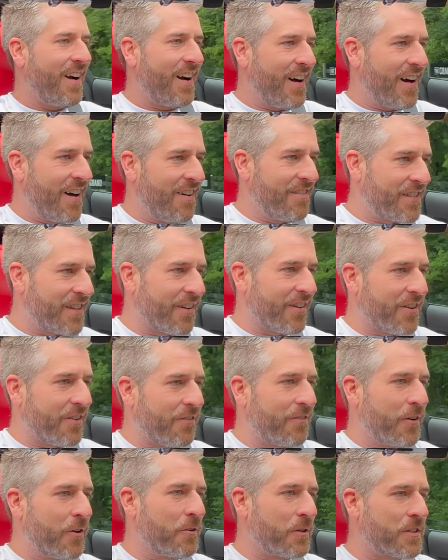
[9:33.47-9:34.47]
I'm telling you
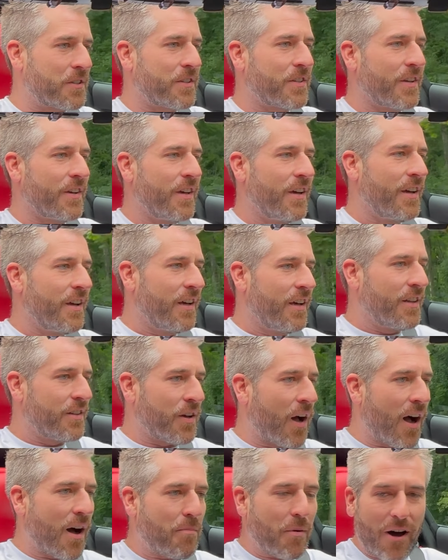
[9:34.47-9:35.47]
folks,
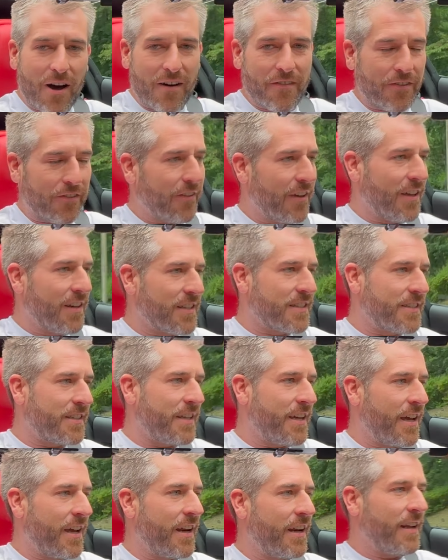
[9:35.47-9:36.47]
top off in a
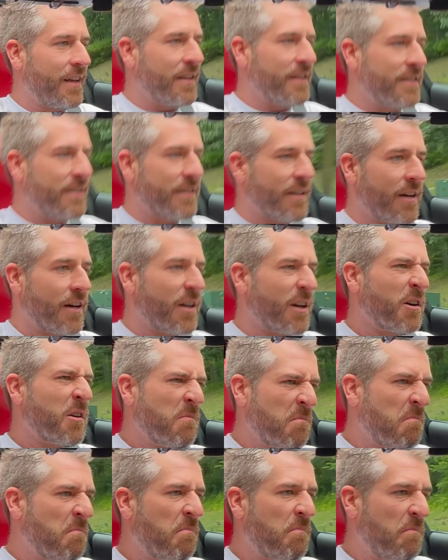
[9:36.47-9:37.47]
C8 is uh,
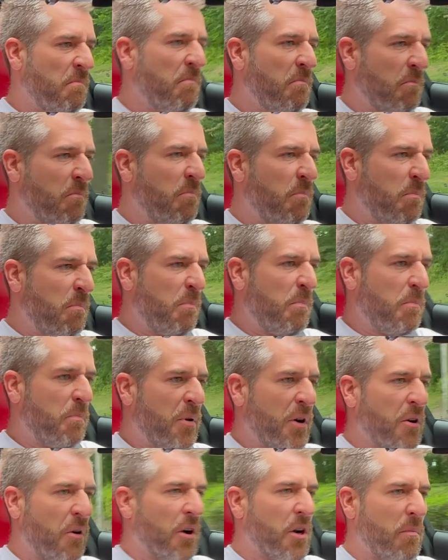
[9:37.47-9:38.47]

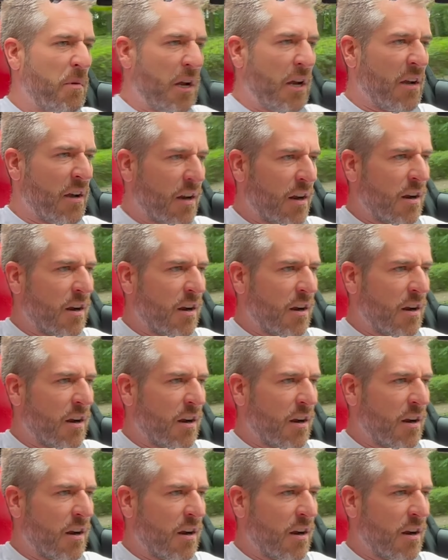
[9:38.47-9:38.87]
pretty hard to beat.